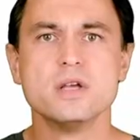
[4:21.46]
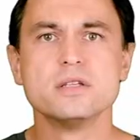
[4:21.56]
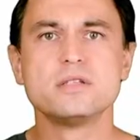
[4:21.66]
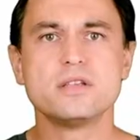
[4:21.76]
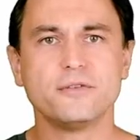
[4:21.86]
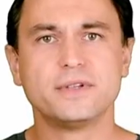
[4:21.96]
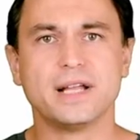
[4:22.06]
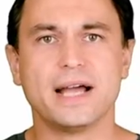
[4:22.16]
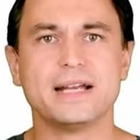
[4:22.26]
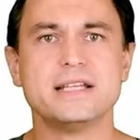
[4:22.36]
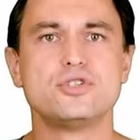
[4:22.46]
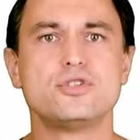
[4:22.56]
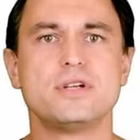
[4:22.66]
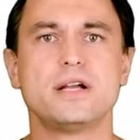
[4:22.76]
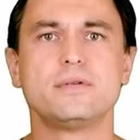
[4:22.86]
Soft light is
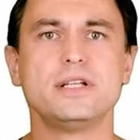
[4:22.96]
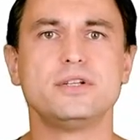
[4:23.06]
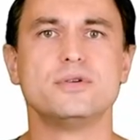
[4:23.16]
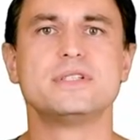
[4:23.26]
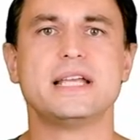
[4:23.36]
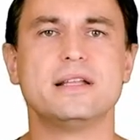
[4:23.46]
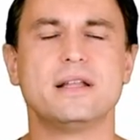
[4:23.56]
generally used in